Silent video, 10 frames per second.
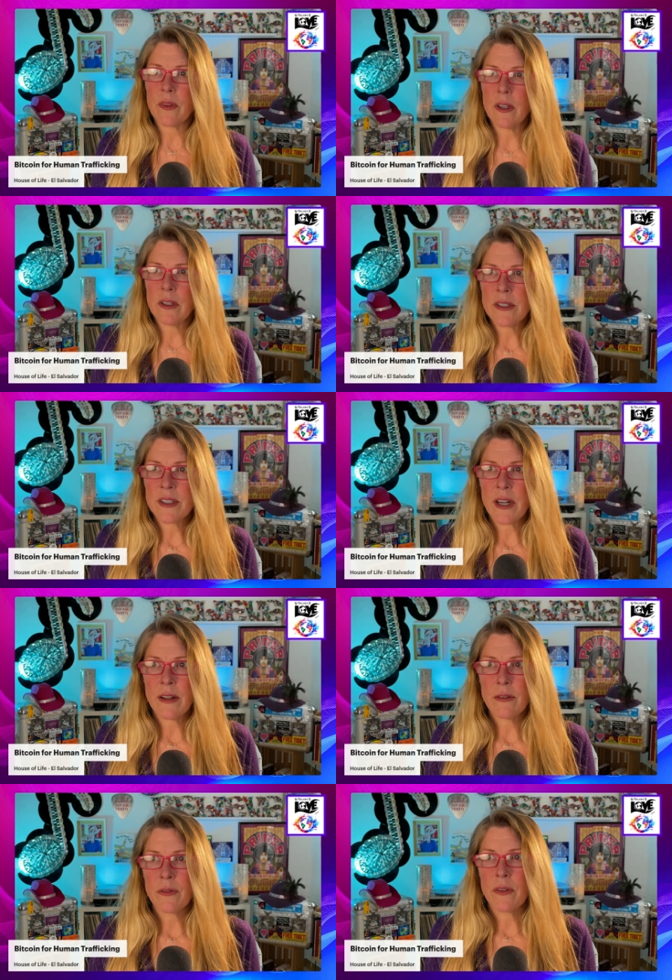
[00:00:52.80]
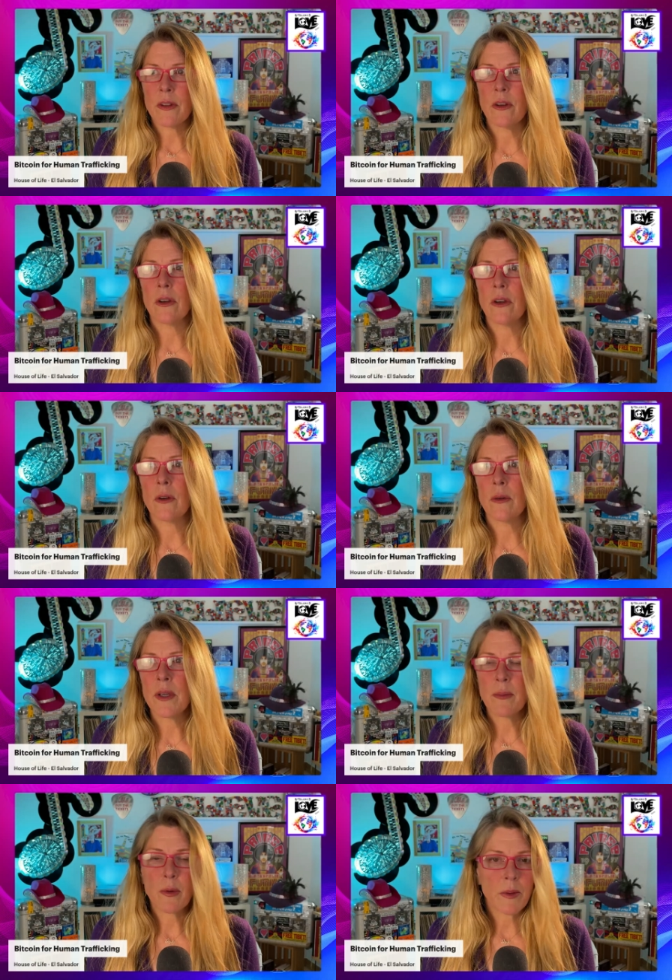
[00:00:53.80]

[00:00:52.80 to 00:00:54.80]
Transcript: instead of people